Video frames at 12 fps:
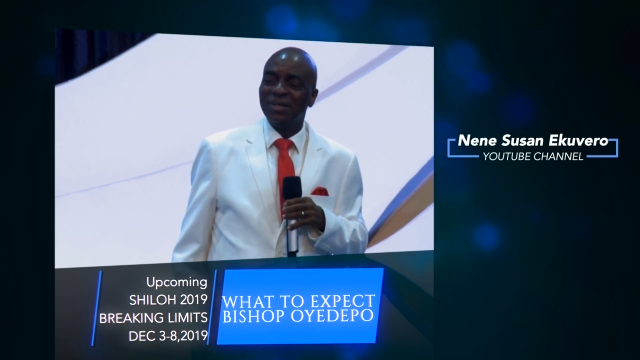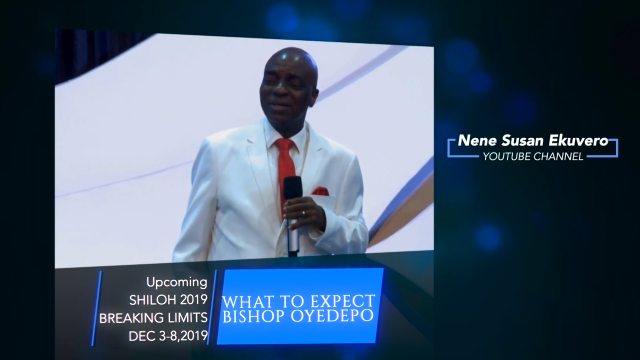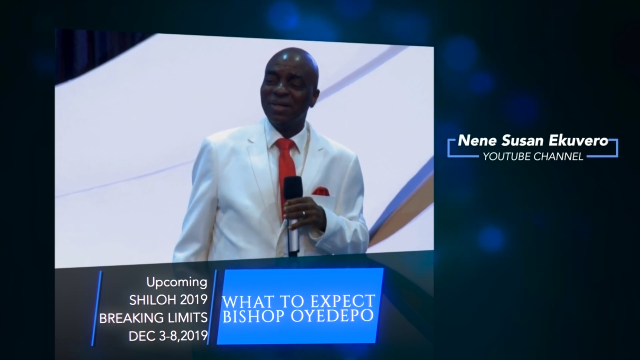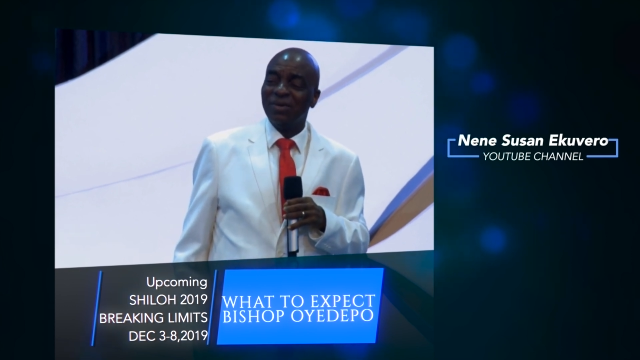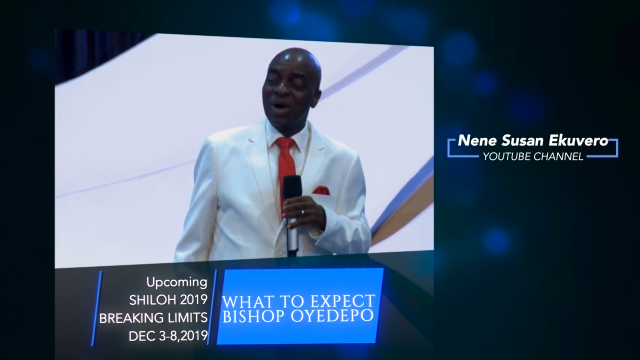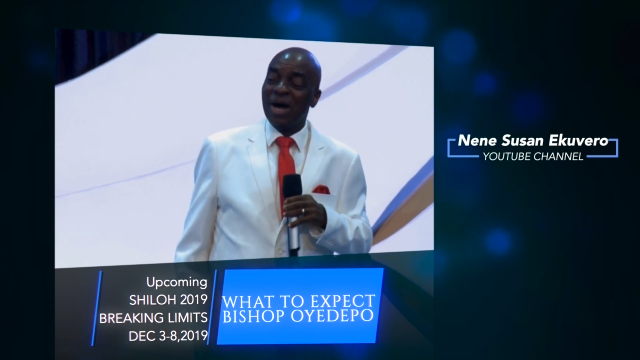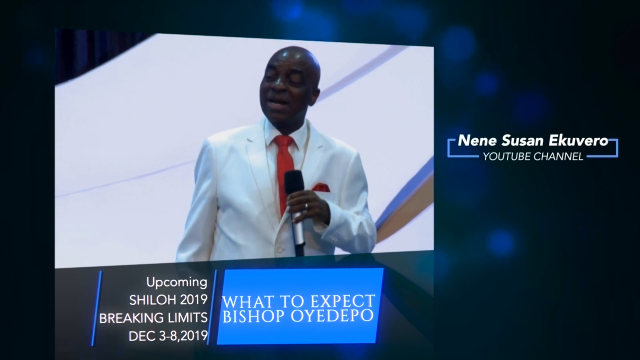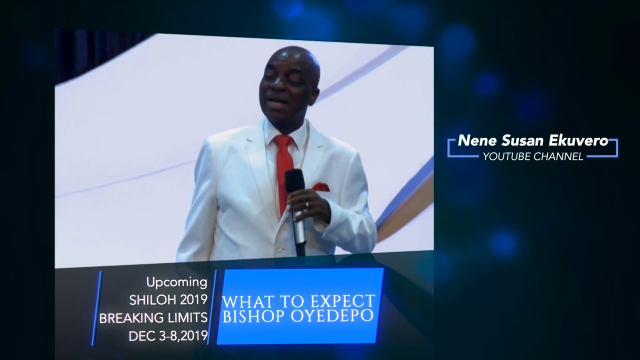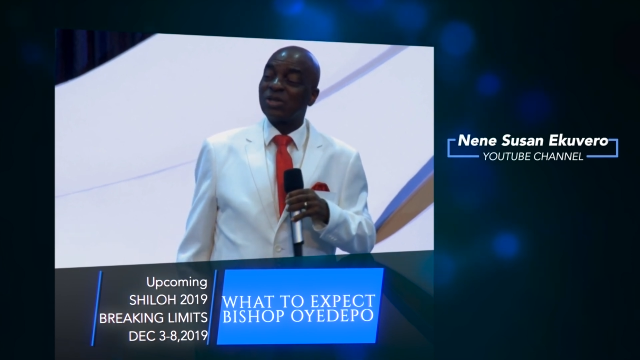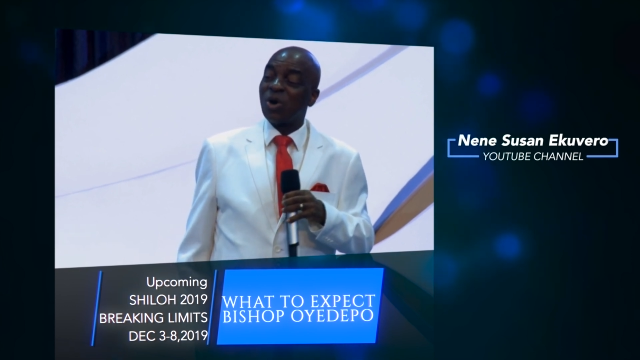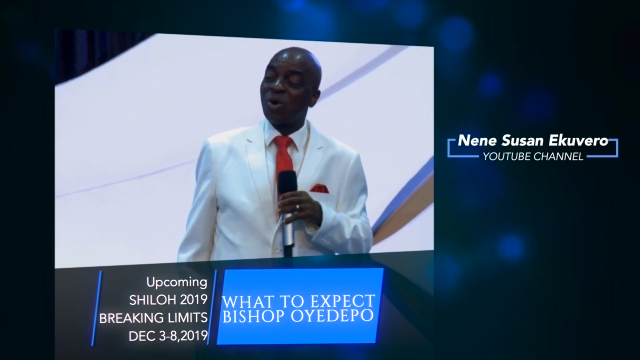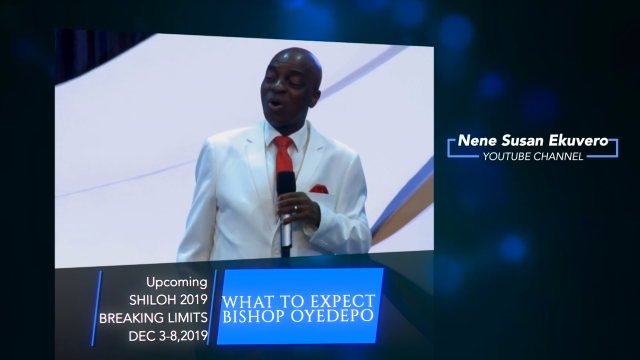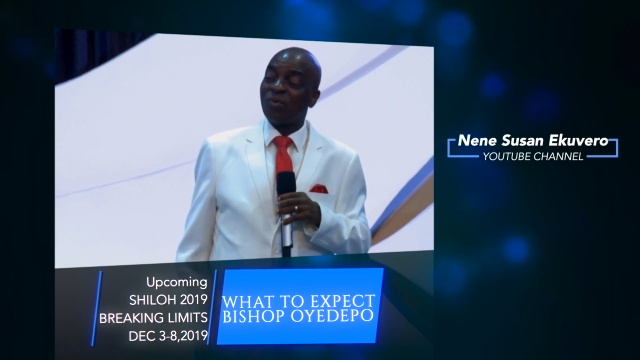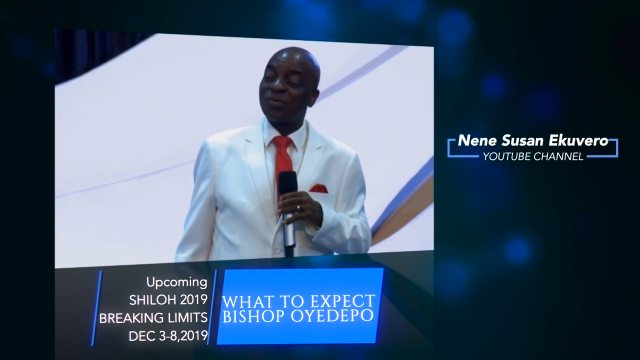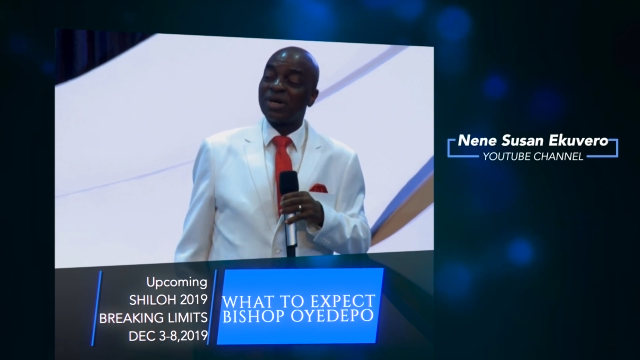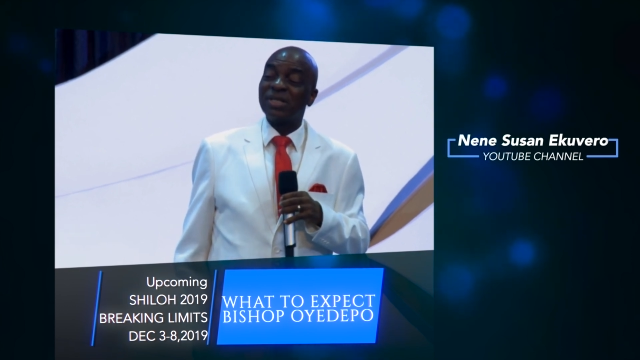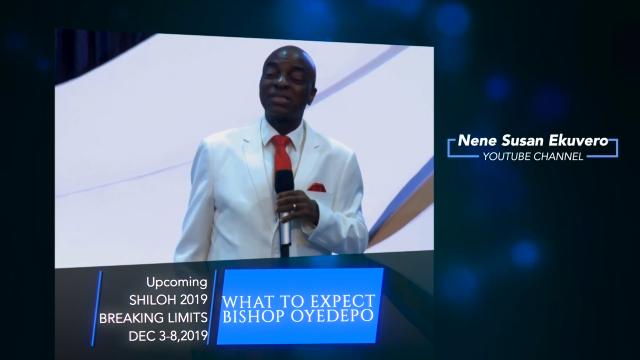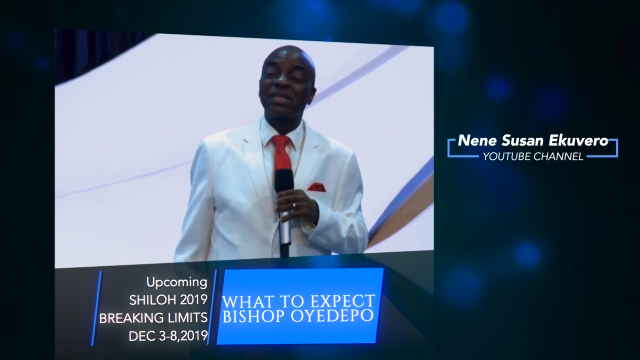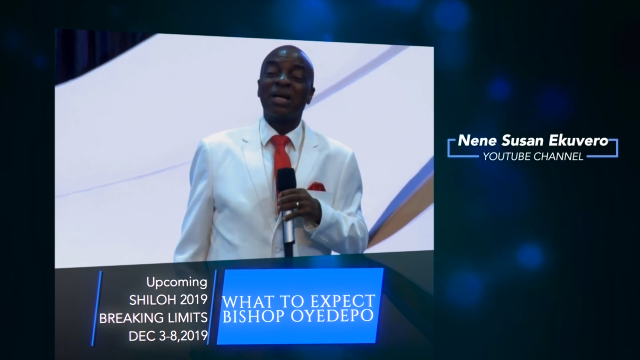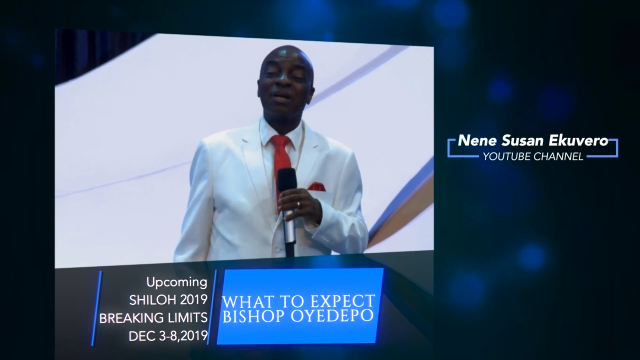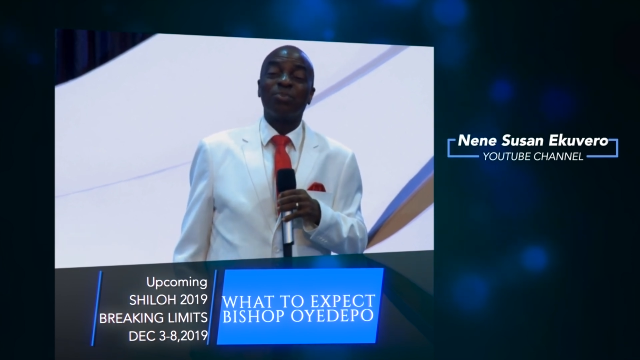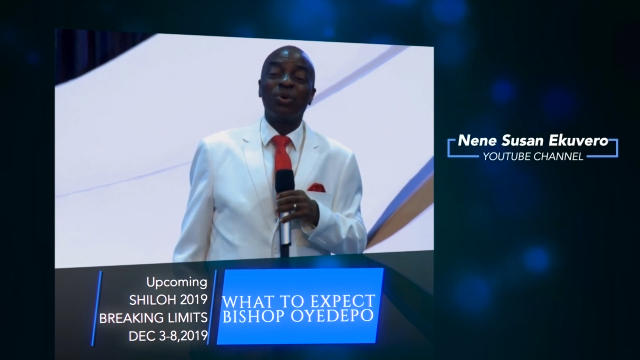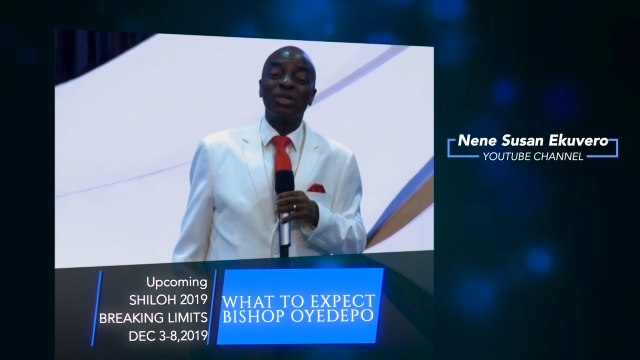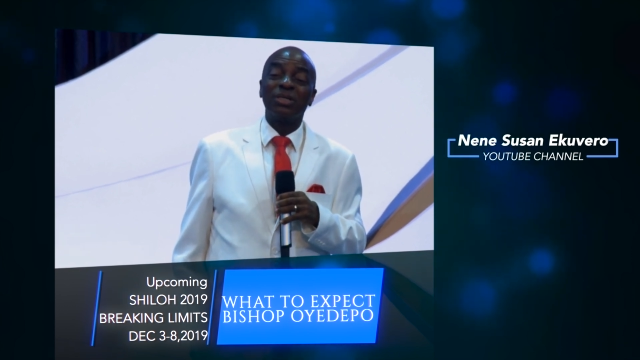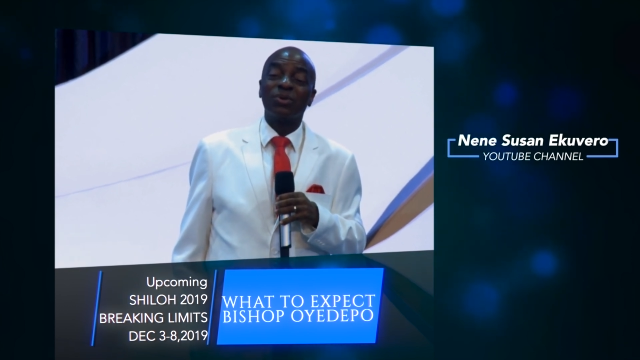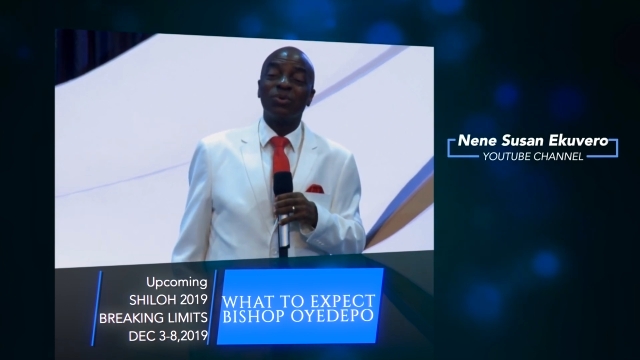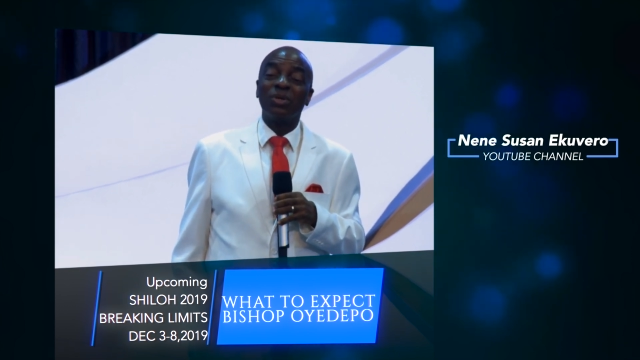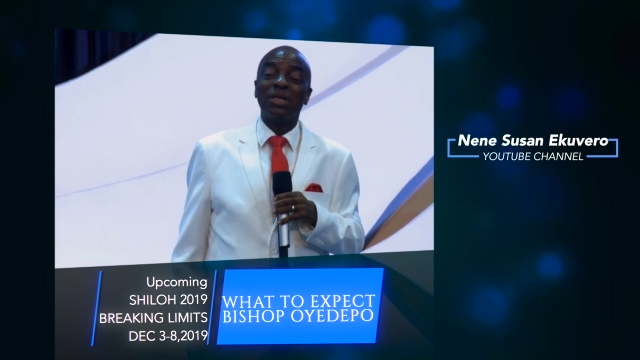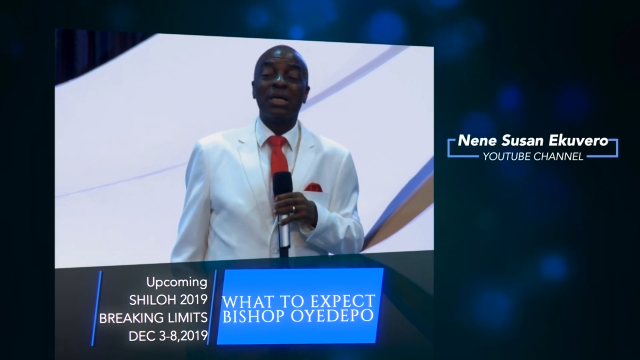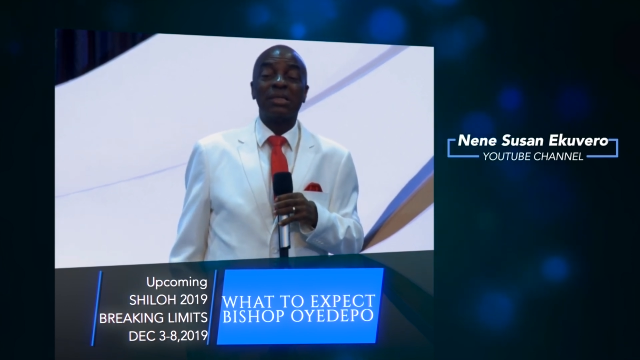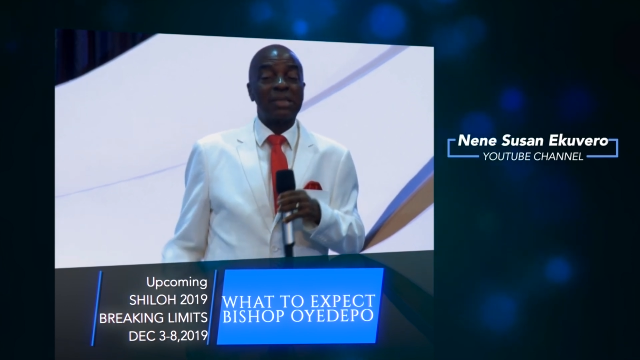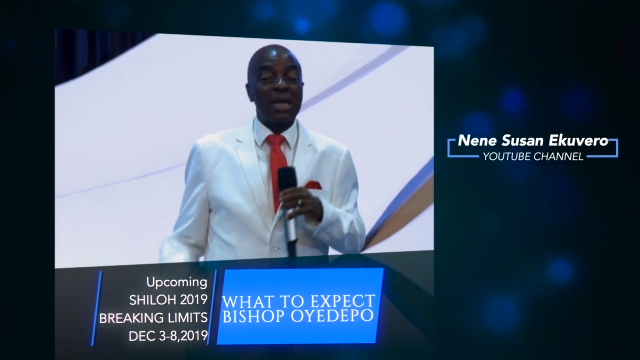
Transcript: When they talk of Christian political leaders,